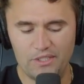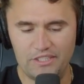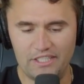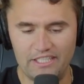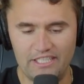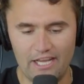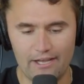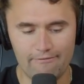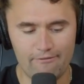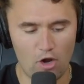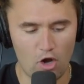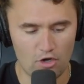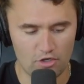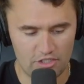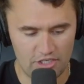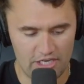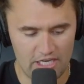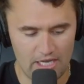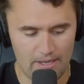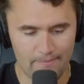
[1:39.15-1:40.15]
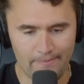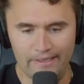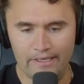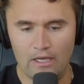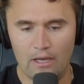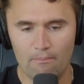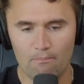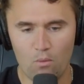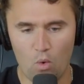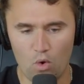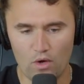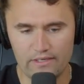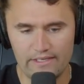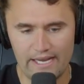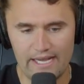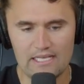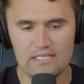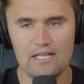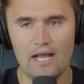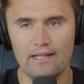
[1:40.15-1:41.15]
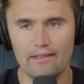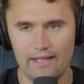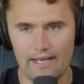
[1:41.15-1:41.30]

we should give our team more days,